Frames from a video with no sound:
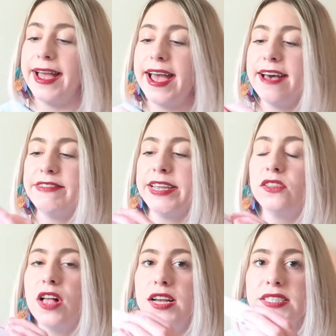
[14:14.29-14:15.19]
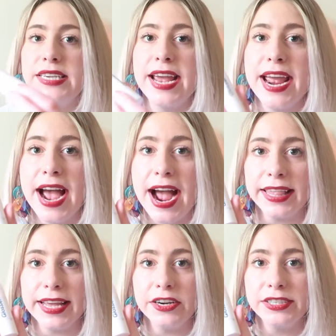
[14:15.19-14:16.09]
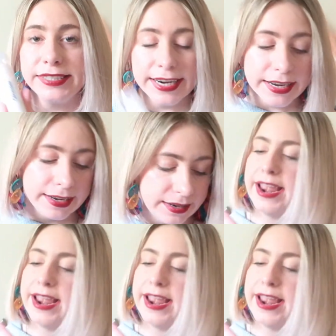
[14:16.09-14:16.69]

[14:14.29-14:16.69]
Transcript: I have a Glossier highlighter stick.